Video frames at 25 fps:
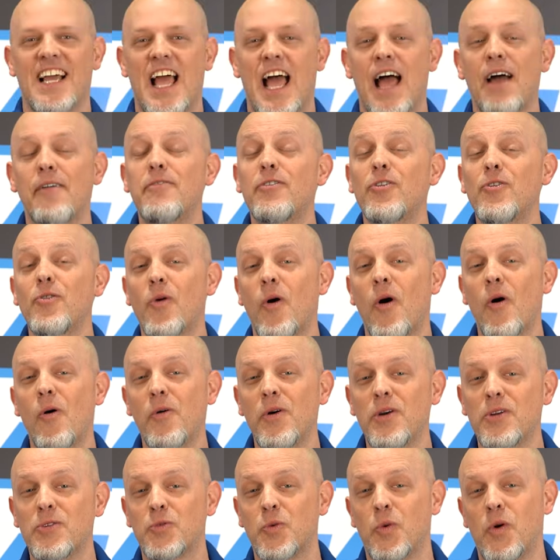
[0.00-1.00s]
Have you
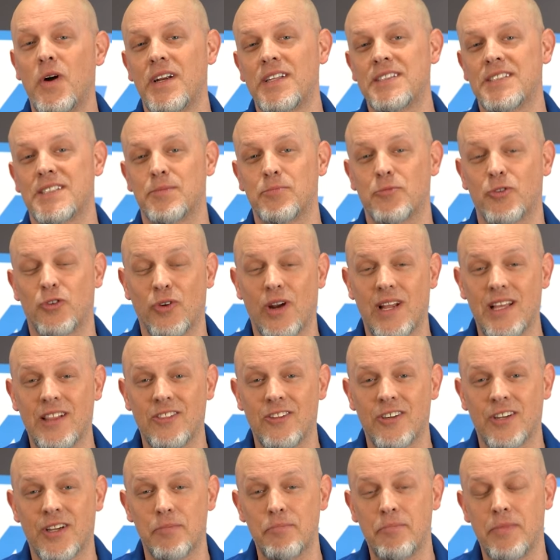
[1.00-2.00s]
always wanted some great
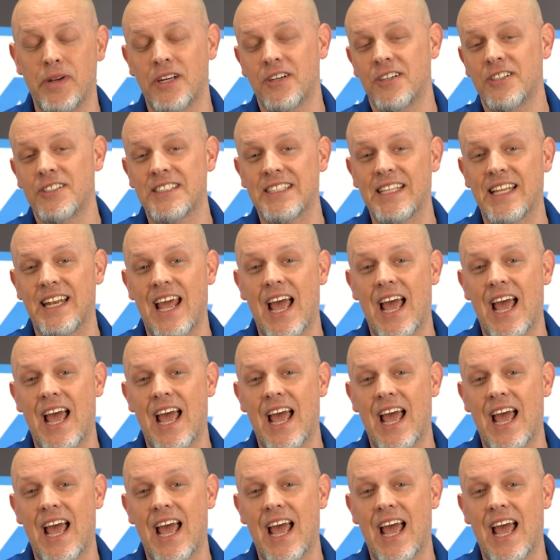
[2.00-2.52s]
looking mirrors that